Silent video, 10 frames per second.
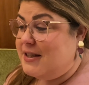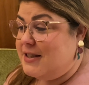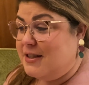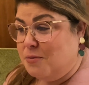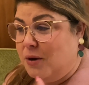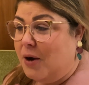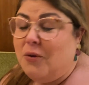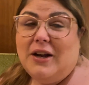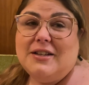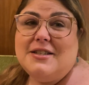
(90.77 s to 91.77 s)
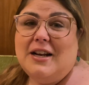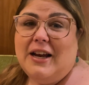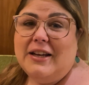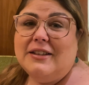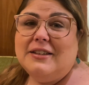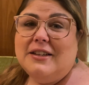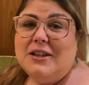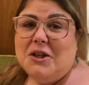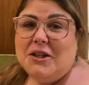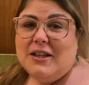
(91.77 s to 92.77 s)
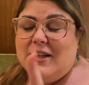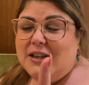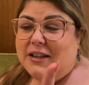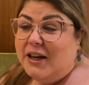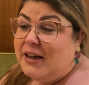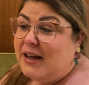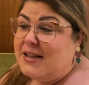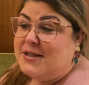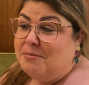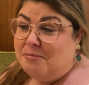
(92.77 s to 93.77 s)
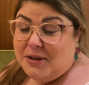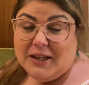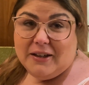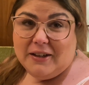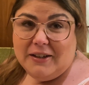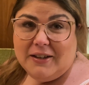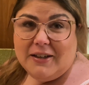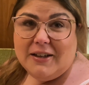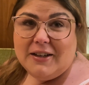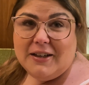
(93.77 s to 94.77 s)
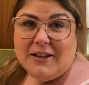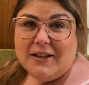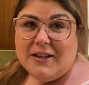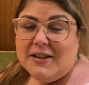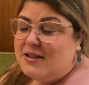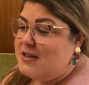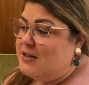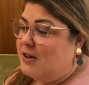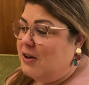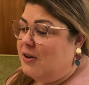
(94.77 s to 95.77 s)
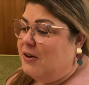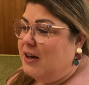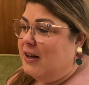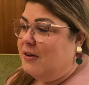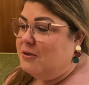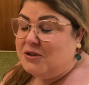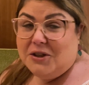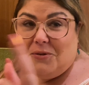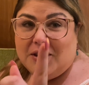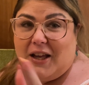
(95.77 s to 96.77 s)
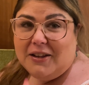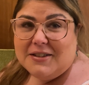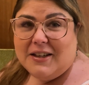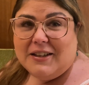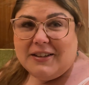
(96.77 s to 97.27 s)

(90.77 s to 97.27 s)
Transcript: This is what I wanted tonight. Gary got some beer, so we'll show you what that looks like.